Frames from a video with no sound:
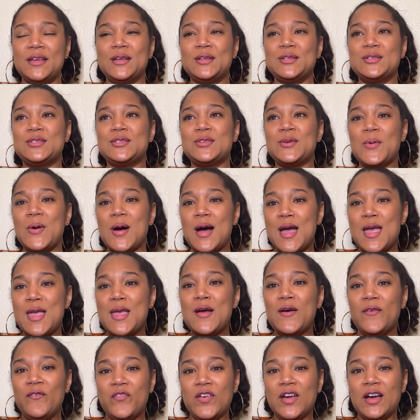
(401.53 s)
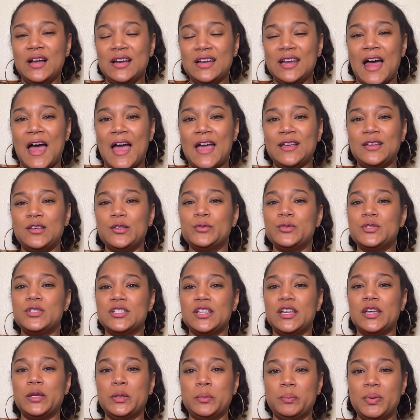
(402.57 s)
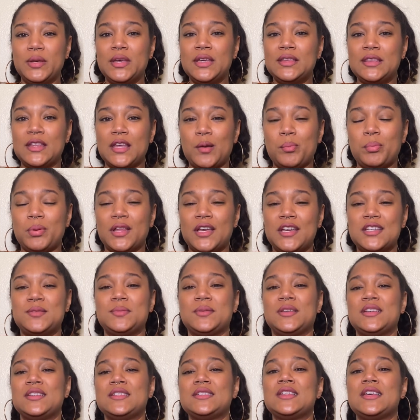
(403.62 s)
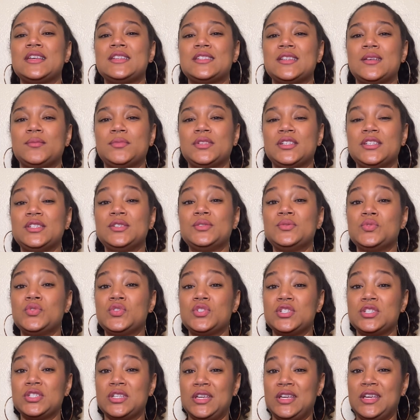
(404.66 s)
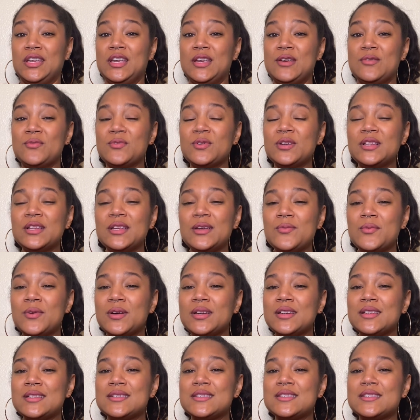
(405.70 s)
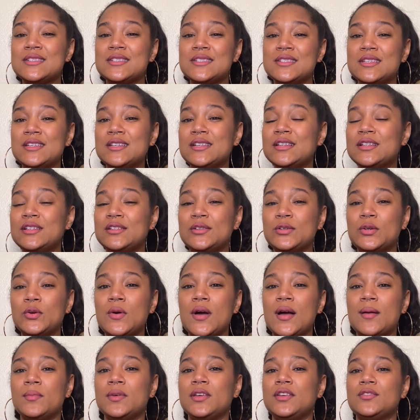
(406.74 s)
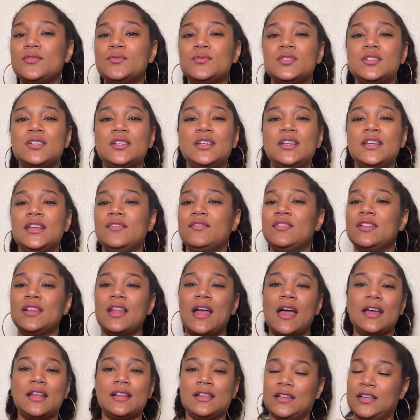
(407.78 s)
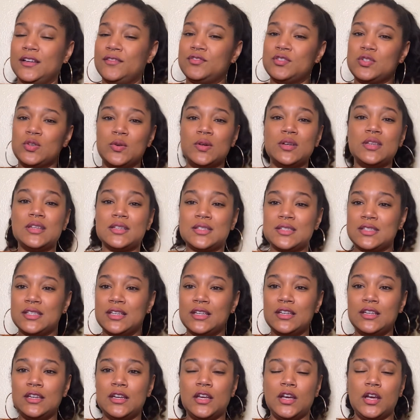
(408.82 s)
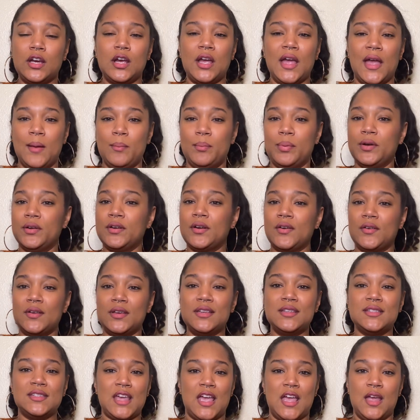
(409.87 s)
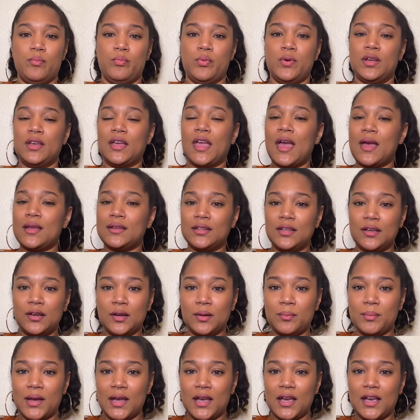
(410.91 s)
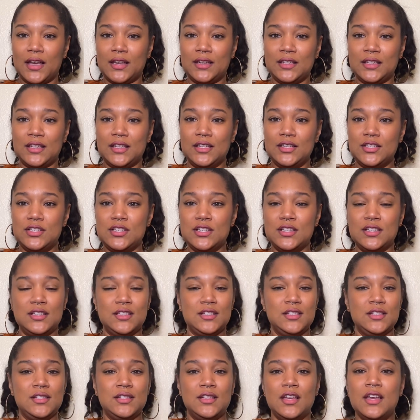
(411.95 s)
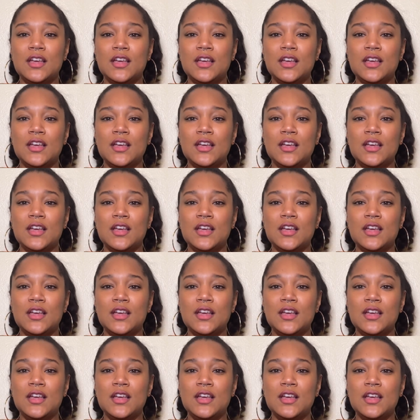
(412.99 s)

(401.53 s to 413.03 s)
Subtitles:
Toya felt like Eugene picked that place because that's something Eugene really wanted to see and do. I mean, Eugene even like left Toya sitting there and put on his apron, got there behind the kitchen and